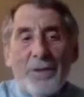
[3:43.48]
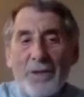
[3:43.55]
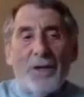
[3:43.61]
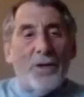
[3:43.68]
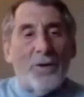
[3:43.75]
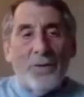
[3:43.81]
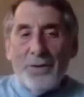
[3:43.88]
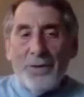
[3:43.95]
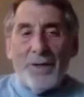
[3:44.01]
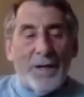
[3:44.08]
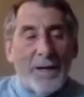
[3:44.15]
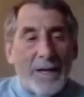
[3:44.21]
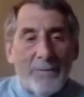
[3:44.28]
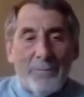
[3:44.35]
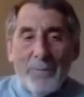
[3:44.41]
go. You're going
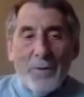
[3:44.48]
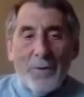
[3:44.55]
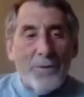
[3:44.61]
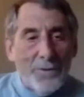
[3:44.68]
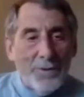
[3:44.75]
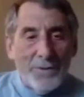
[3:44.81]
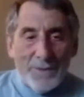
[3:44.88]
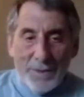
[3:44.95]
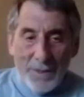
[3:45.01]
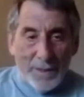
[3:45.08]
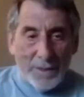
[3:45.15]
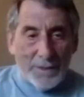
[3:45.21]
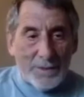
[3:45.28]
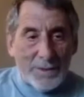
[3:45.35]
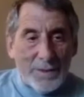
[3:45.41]
to have both of these
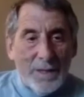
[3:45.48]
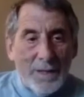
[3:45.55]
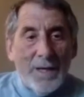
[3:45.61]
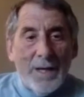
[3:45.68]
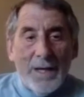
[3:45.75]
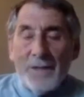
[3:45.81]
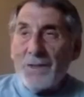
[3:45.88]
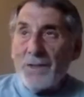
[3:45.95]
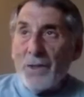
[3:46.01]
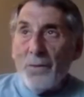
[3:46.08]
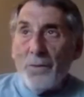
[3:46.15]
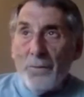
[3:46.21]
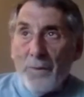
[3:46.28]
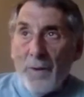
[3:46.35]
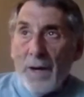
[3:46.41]
things. And
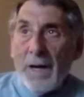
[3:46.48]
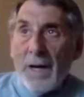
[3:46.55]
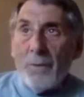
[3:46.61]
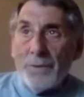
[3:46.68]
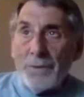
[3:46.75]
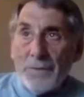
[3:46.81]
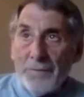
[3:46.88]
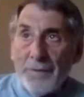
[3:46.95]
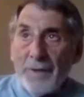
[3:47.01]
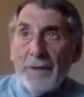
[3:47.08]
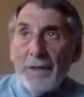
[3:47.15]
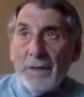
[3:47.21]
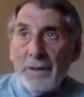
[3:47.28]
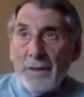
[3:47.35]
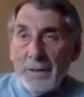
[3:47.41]
so I was a
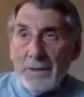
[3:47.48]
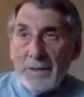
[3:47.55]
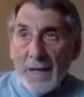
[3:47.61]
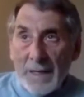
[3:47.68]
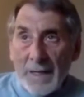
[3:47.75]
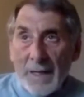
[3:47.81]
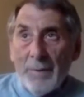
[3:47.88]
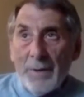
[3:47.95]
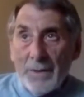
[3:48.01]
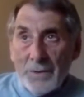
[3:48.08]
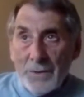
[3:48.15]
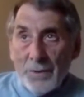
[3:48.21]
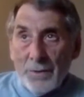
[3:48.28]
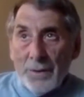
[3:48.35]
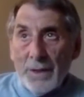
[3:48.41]
very dynamic
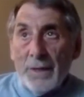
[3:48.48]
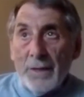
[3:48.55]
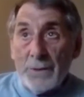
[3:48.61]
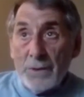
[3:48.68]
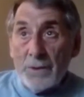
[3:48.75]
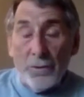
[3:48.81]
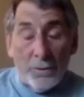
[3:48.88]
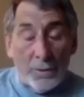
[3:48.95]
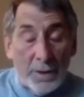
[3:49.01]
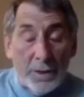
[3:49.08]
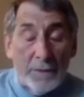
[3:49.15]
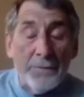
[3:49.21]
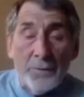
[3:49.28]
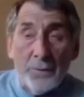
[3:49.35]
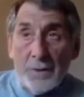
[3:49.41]
attorney. It was certainly
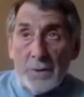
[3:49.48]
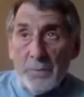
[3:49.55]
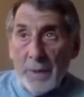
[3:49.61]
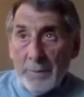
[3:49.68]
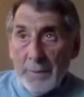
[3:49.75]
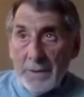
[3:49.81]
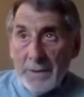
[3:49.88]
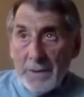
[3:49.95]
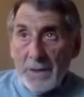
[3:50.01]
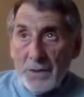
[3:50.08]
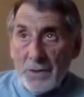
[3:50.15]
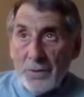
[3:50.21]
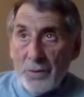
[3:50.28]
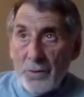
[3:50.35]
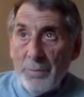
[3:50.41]
influenced by my
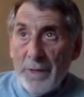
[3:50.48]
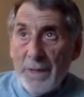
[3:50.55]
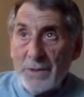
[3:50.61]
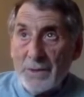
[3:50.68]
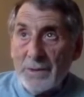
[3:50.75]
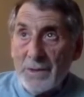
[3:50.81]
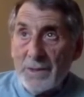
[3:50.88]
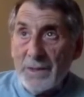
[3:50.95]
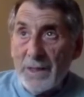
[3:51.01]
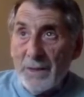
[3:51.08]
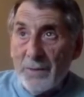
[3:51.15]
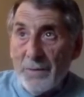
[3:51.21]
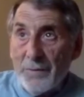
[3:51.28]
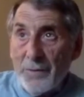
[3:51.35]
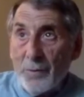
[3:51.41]
teacher, who basically said,
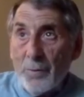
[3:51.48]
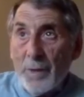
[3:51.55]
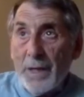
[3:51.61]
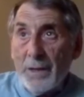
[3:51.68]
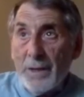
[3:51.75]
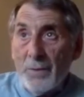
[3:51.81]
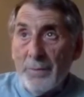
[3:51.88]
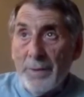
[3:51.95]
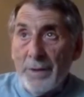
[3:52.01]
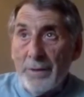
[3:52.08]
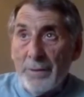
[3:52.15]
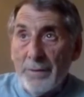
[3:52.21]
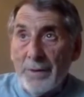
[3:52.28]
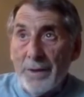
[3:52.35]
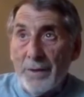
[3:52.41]
if you're right, you
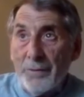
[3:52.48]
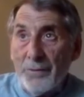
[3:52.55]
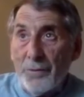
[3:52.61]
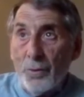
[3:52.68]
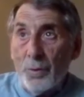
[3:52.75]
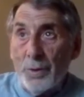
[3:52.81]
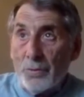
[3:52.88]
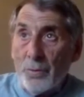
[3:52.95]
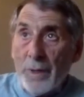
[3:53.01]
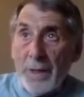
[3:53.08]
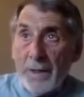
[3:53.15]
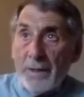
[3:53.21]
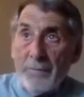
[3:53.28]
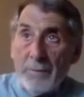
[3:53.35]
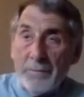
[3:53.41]
better, do what's
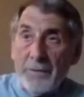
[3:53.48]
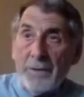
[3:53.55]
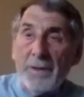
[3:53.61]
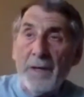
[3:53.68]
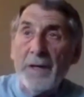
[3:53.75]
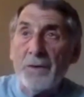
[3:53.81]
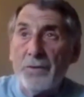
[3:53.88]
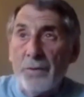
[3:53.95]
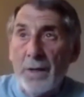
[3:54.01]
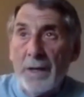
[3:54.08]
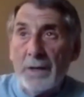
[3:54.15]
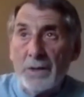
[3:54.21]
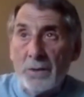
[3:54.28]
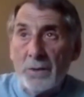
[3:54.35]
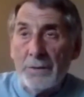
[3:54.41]
right, even if you die
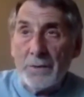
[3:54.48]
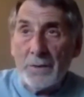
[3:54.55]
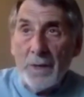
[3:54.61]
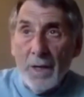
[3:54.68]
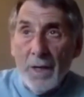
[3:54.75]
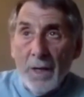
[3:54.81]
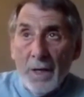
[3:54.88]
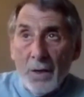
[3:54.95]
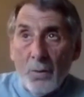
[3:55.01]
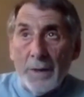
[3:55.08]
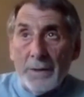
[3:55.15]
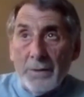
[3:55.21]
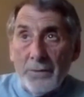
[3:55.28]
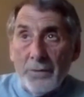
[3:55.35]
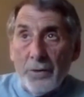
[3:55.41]
trying. So I was
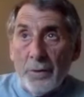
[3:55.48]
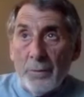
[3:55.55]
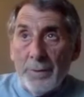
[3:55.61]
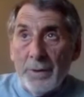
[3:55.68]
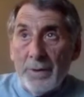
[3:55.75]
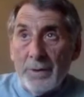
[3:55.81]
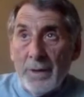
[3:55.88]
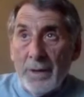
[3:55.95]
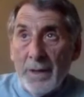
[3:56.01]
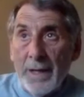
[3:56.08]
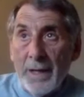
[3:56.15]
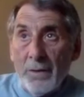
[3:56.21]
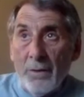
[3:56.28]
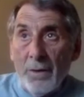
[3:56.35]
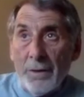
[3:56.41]
quite determined and
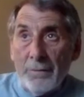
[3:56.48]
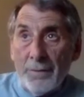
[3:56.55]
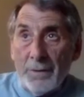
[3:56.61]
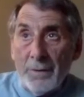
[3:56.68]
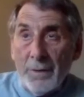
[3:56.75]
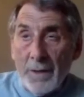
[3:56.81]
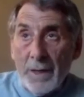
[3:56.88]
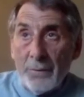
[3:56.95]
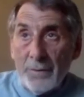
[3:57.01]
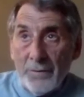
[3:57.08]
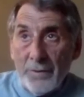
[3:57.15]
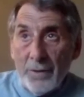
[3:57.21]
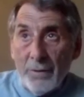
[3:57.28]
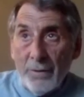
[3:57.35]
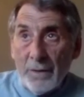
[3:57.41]
had a lot of
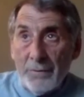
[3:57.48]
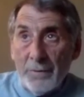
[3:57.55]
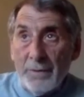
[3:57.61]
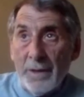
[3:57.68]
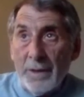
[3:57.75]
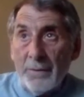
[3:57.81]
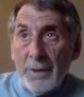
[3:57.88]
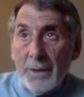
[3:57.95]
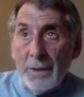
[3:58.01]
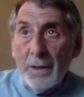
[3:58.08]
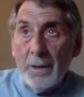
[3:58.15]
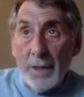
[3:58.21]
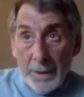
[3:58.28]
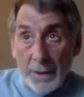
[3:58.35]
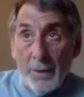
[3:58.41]
integrity.
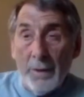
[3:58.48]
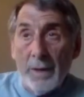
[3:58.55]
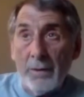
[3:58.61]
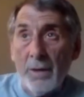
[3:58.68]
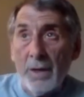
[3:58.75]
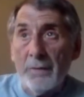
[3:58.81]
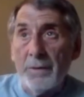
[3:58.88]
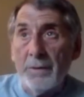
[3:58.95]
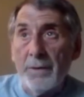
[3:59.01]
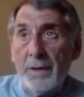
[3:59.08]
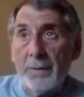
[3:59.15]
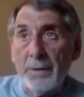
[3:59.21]
I know I had a lot of integrity.